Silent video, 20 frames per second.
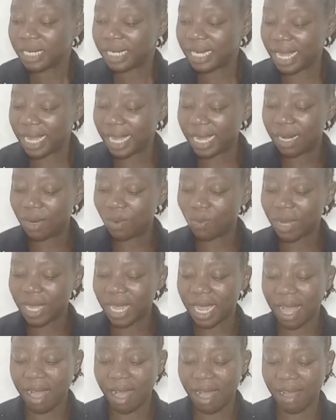Then
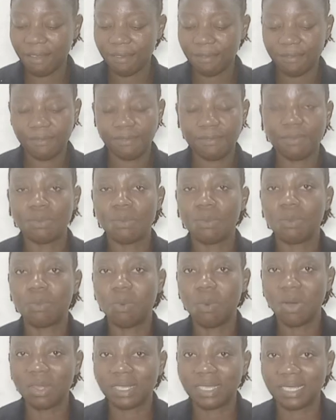we have
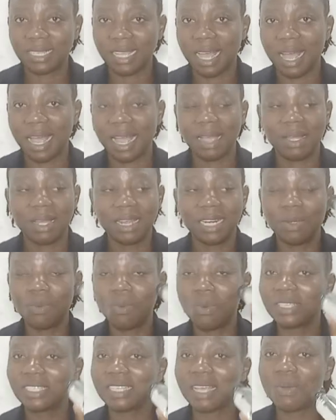water. The
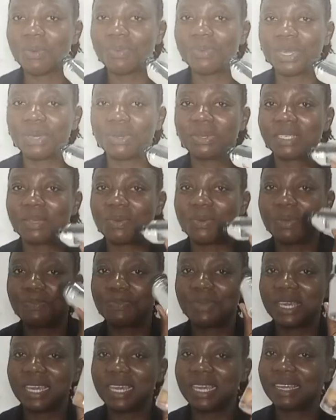water we'll be using will
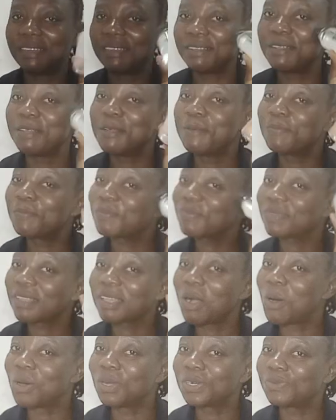be
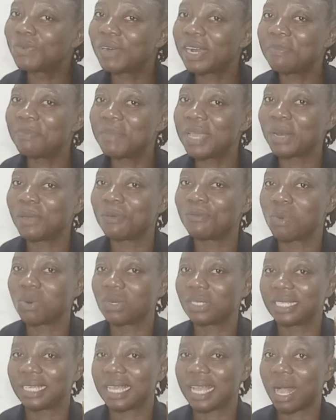100 ml of
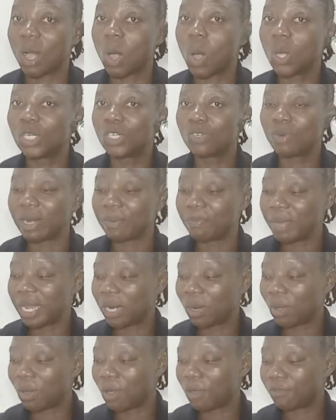water. 100
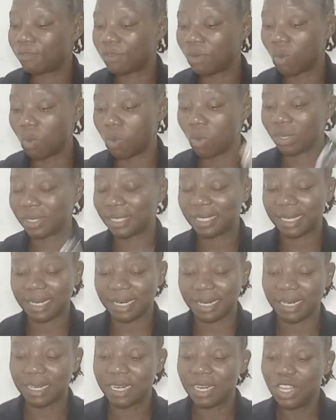ml of
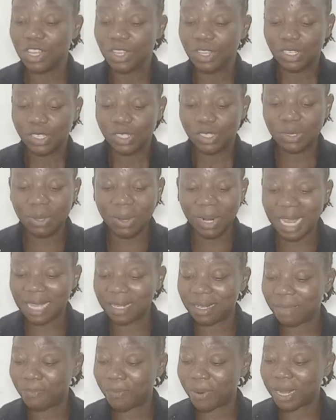water. So
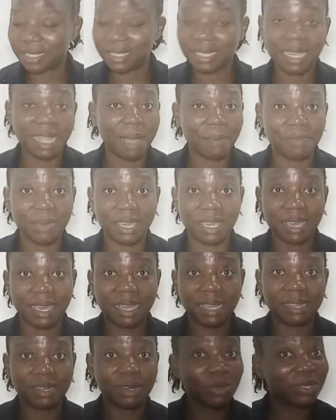let the practical
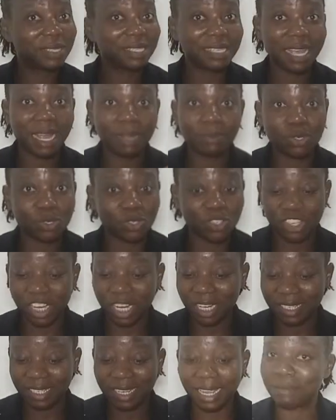begin. No time to
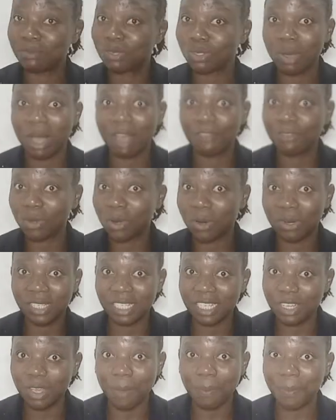check time. So have you
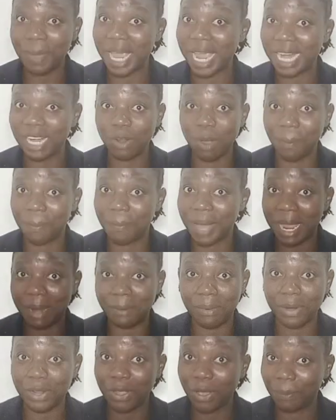gotten your pen, your
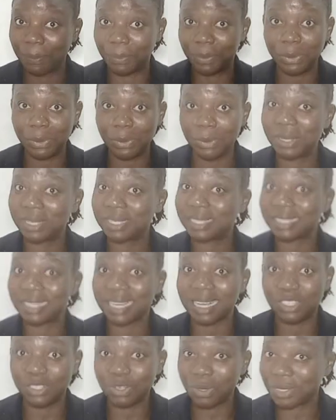Bible, your book?
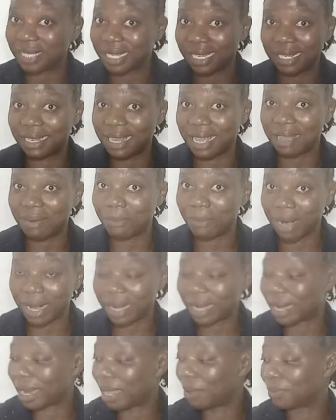Start jotting down
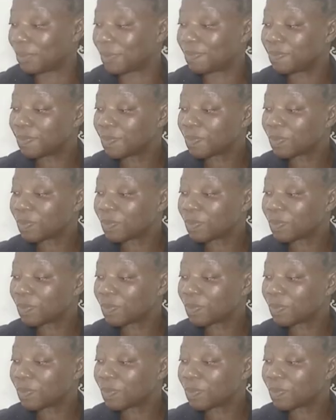right now.